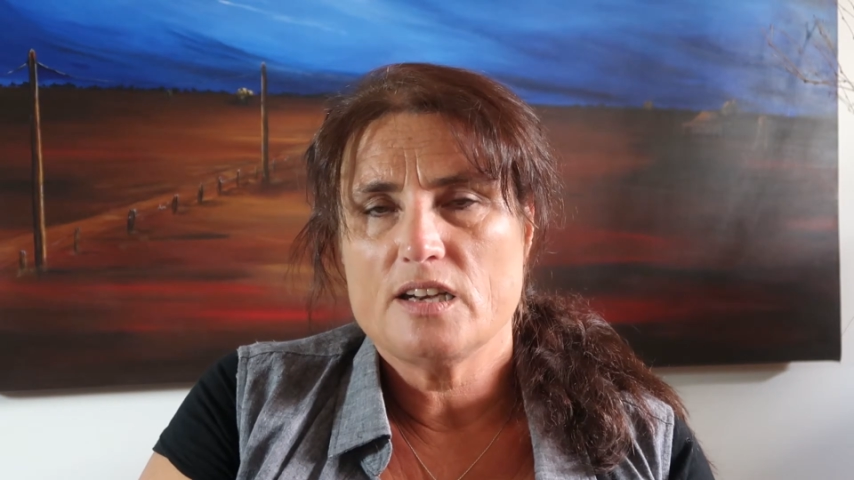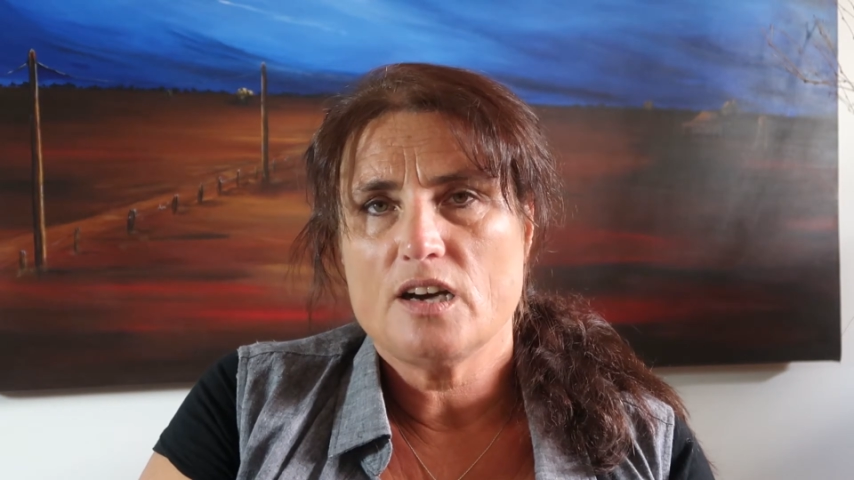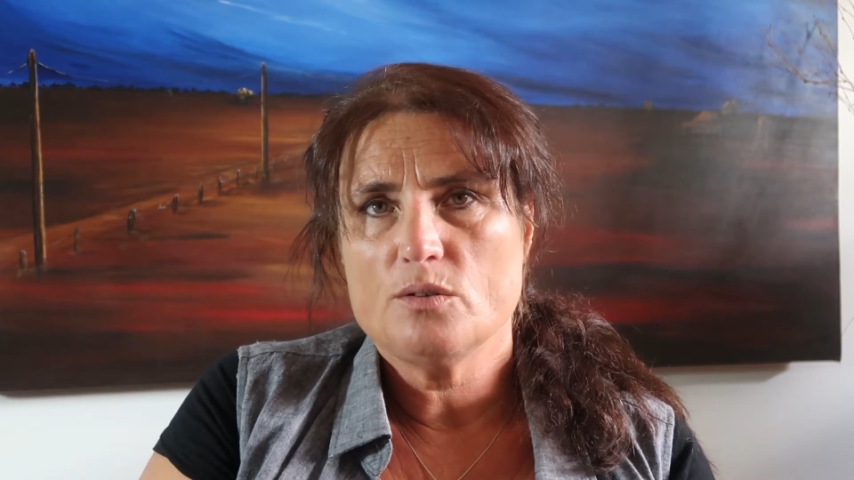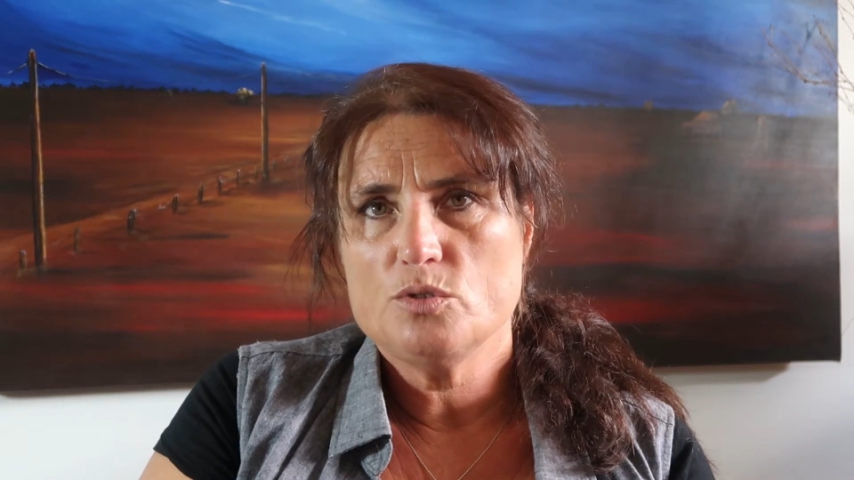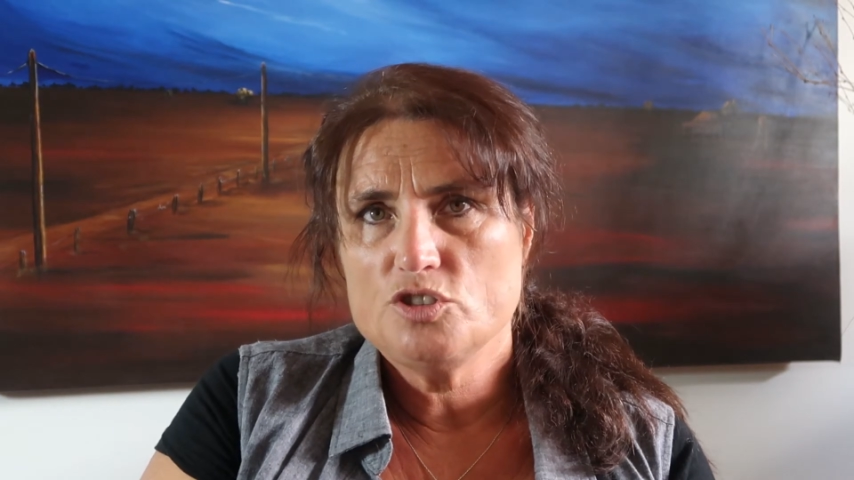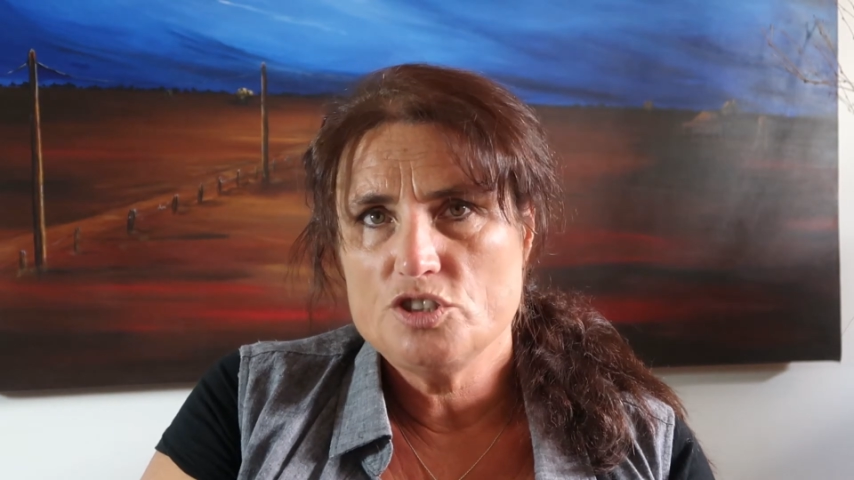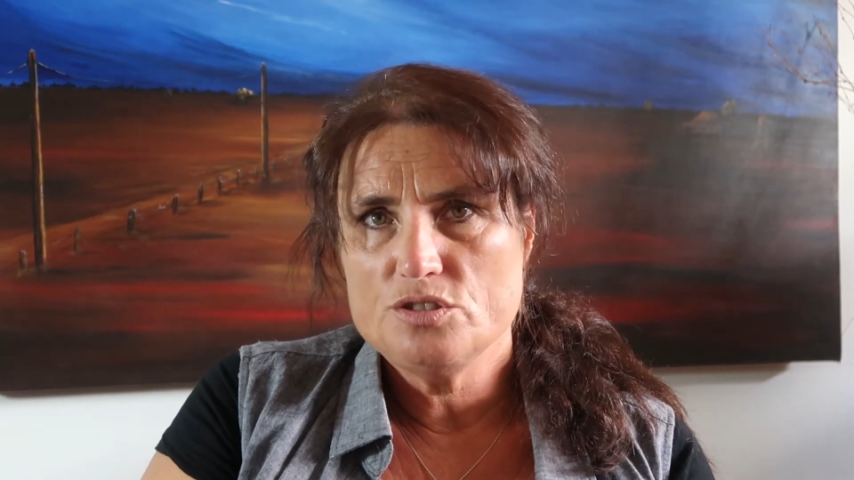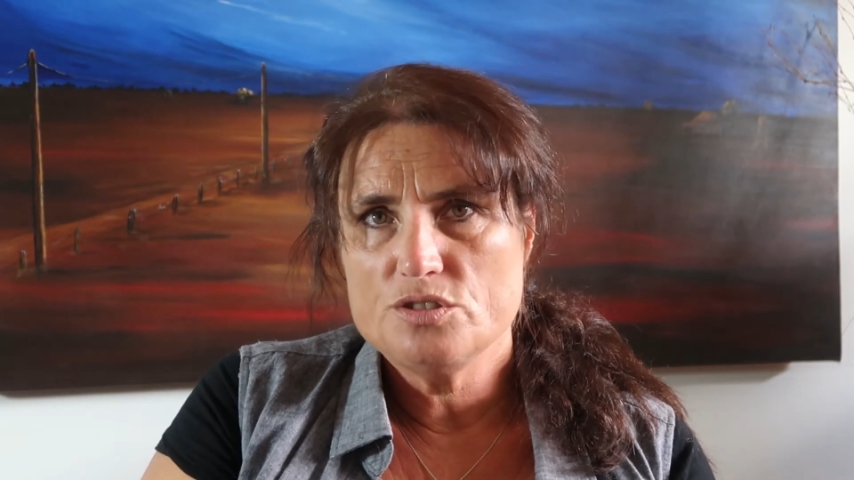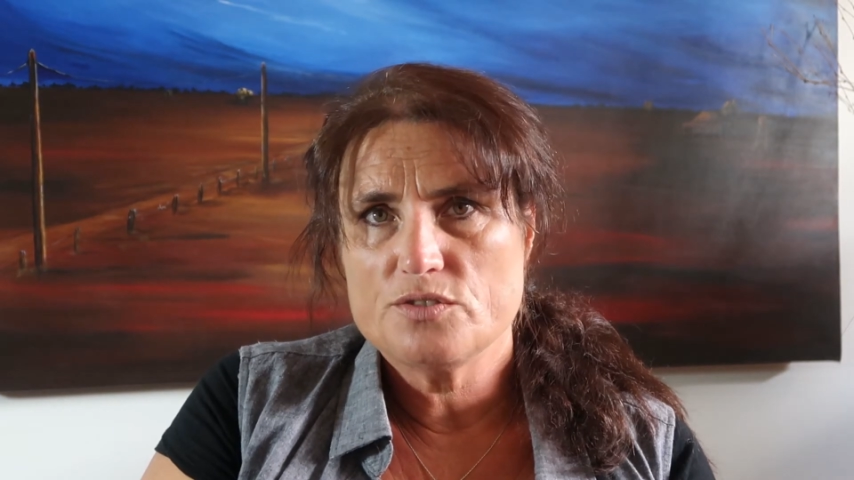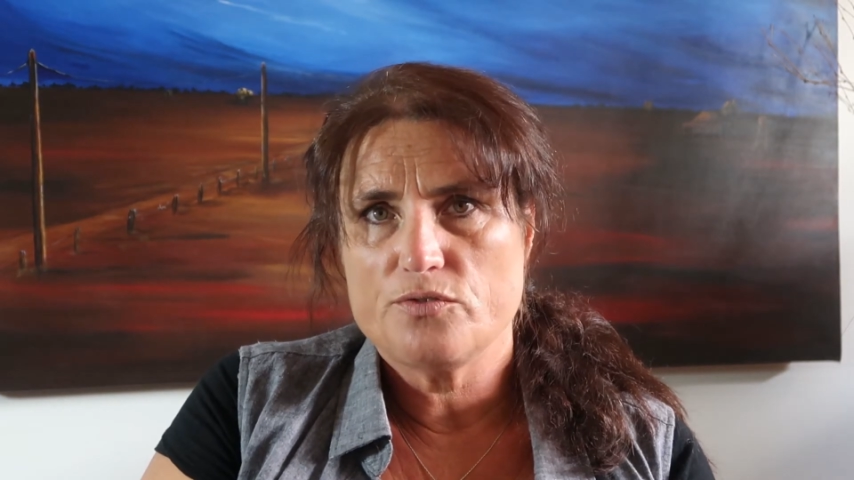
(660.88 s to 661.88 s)
that I would
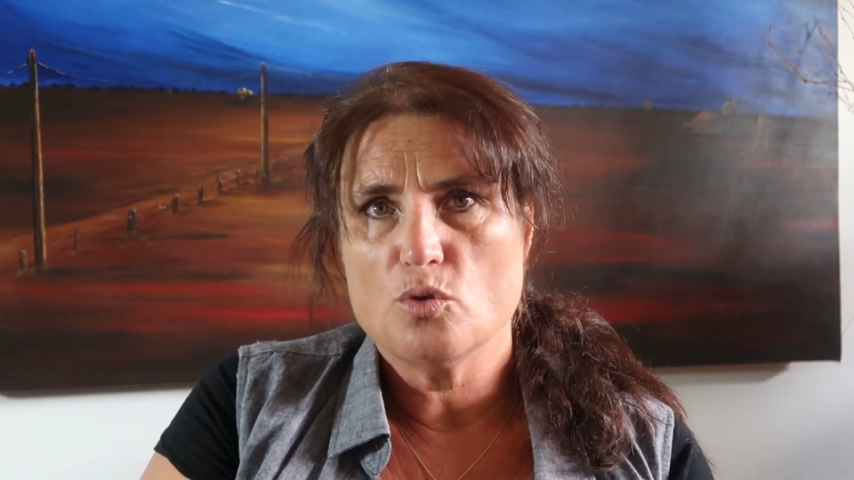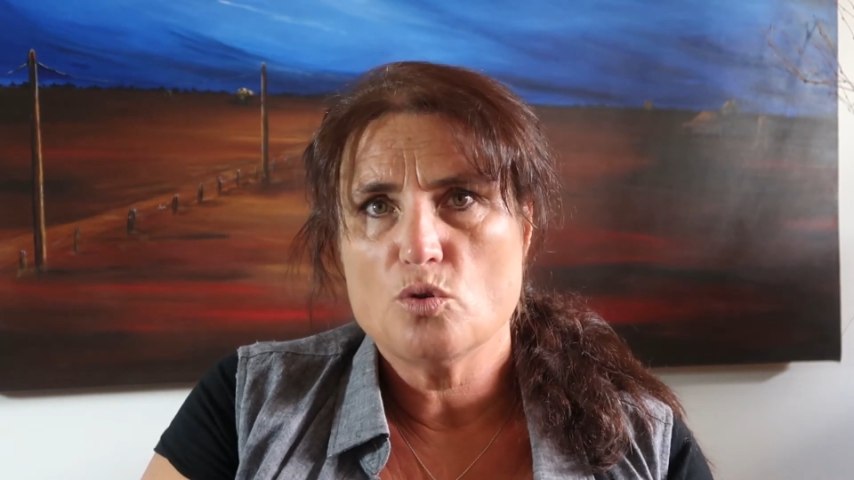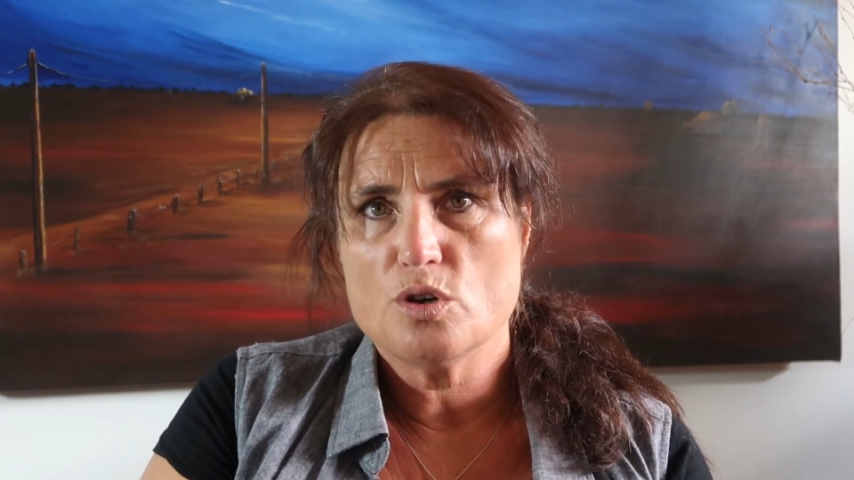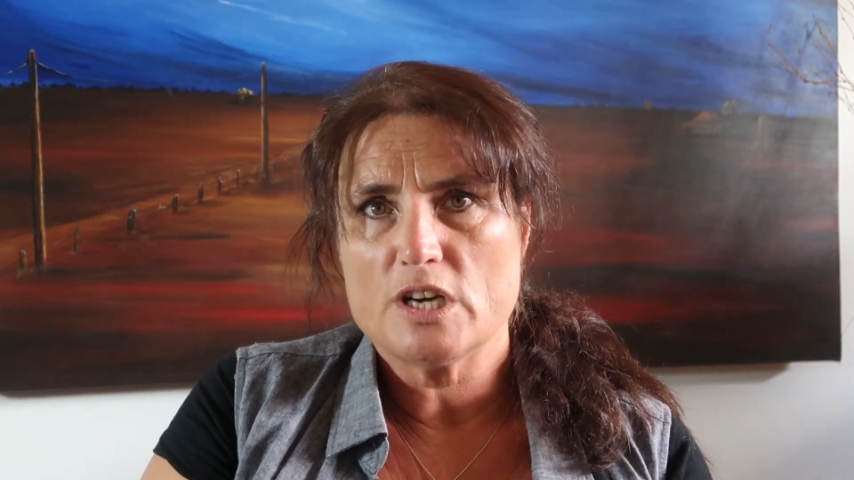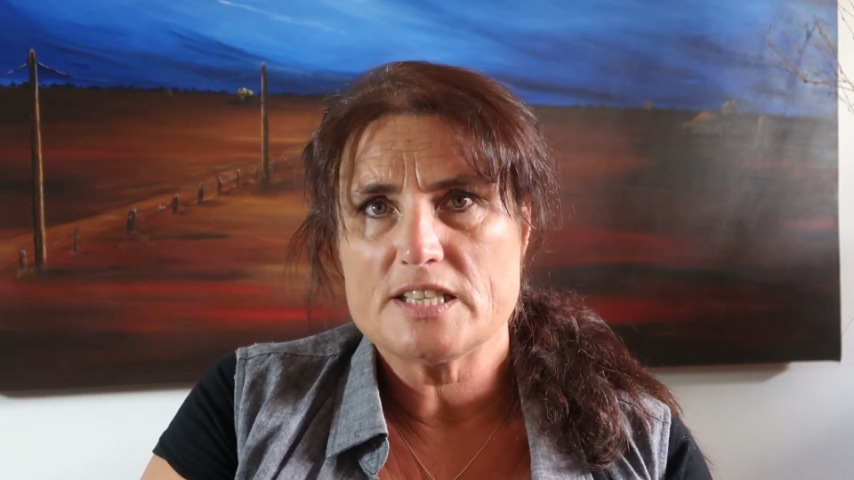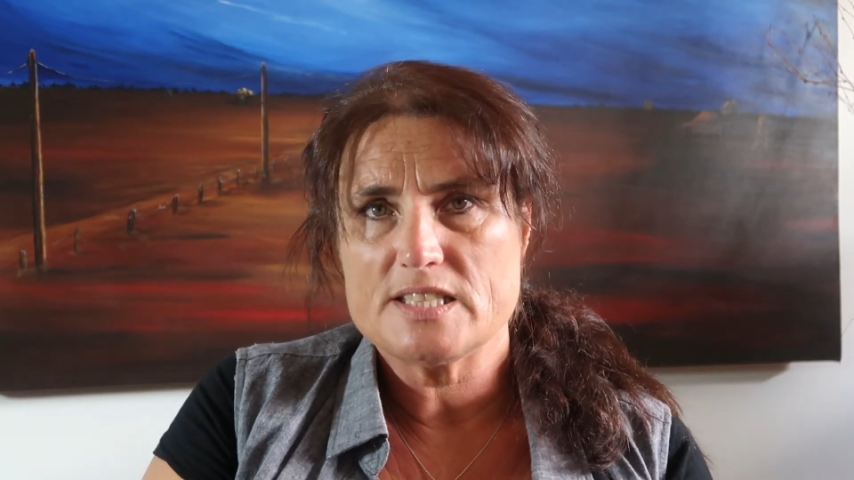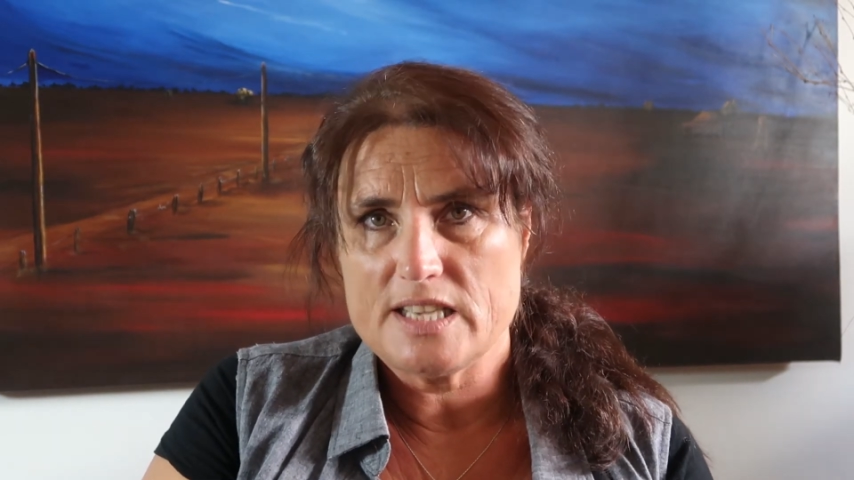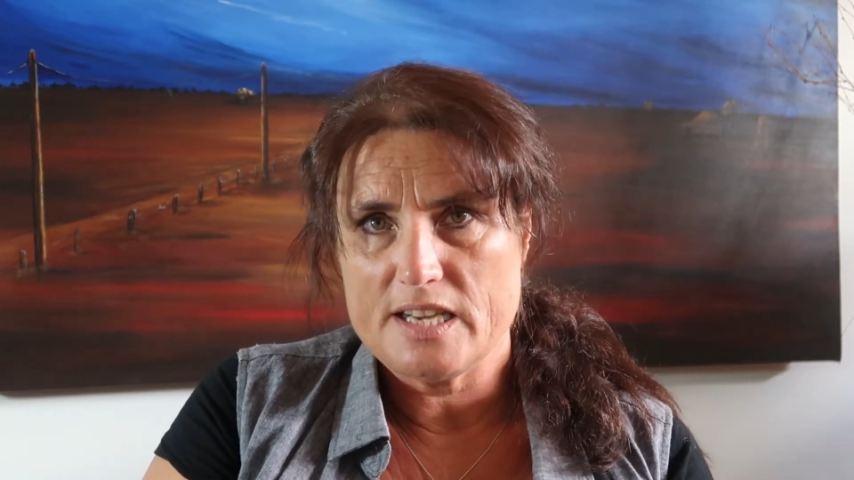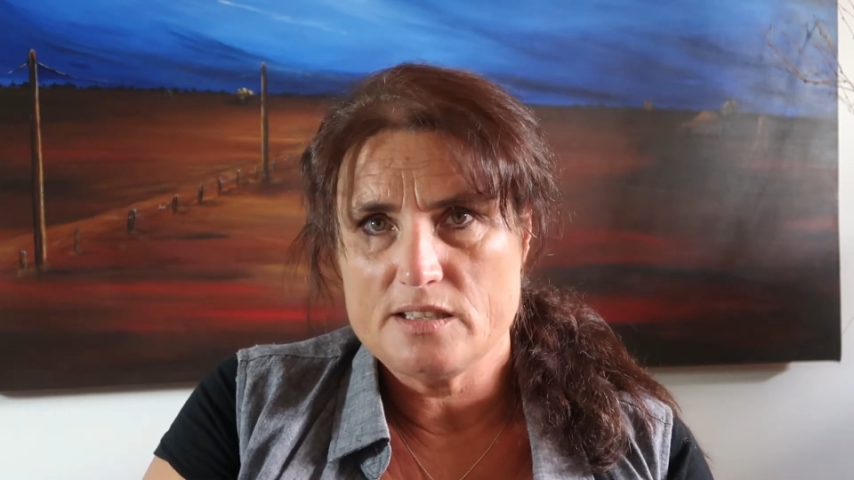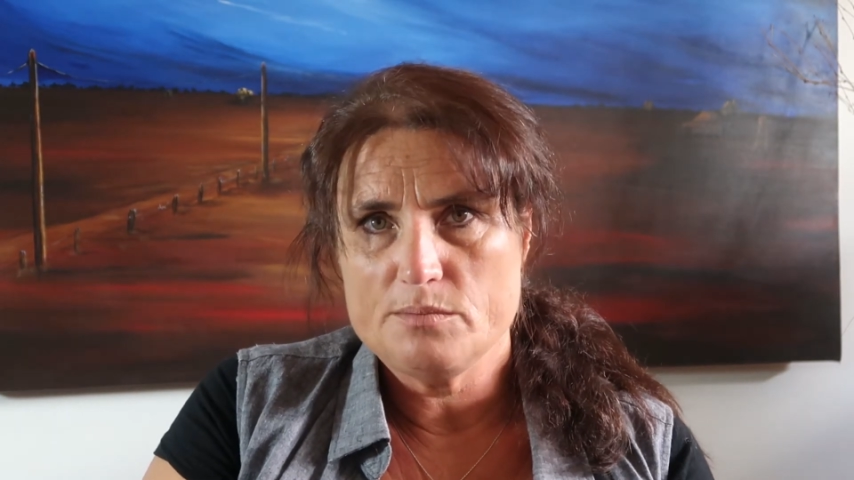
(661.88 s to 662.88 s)
use for a
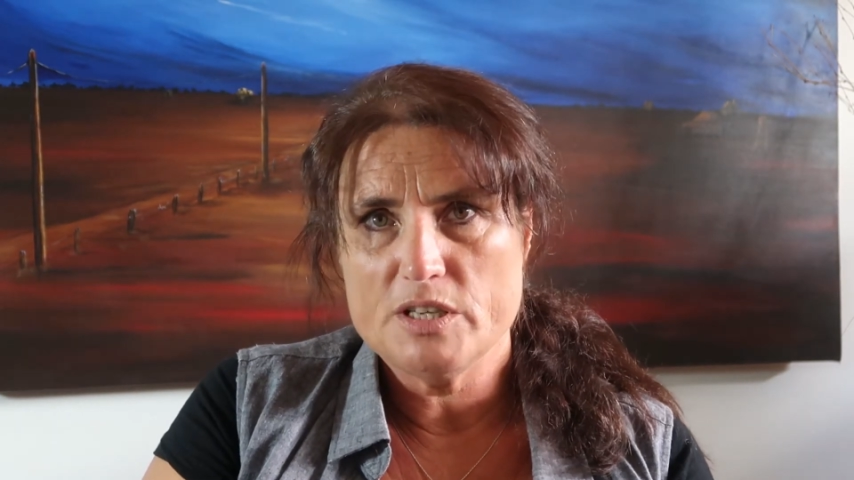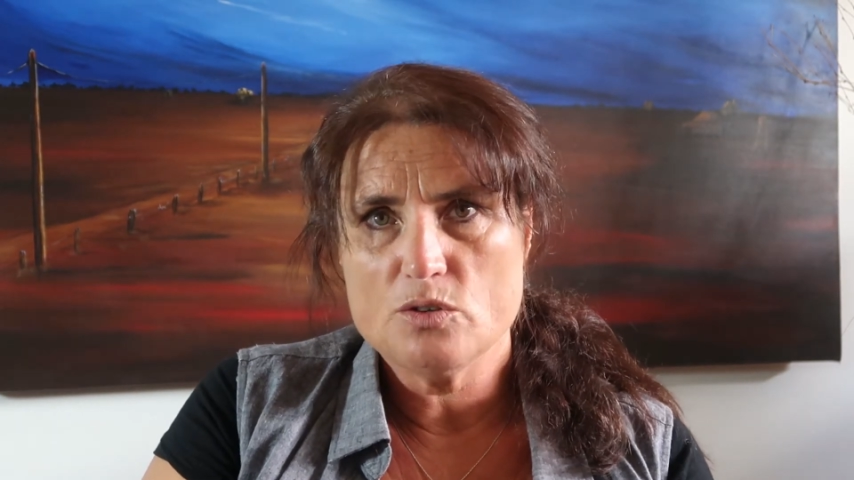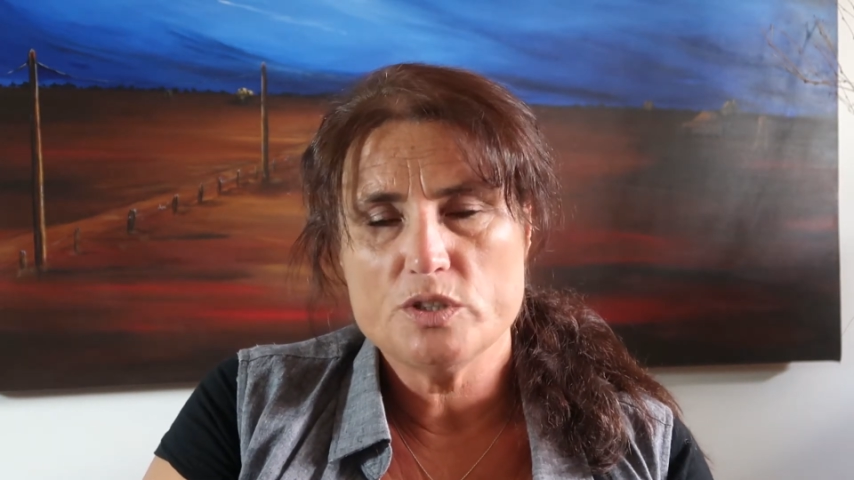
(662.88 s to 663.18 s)
standard meal,